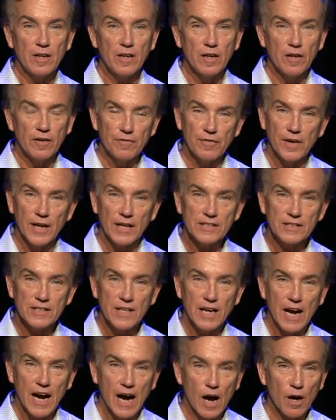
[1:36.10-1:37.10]
affects
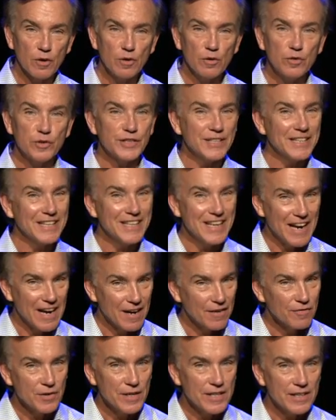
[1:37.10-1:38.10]
how you see
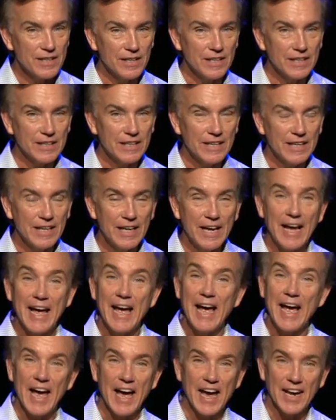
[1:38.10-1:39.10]
everything
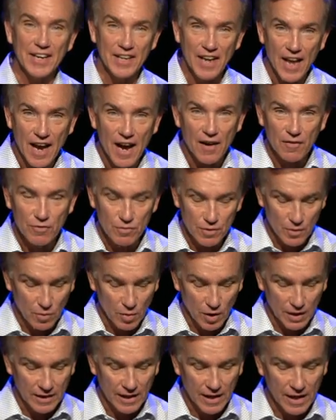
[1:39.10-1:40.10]
and everyone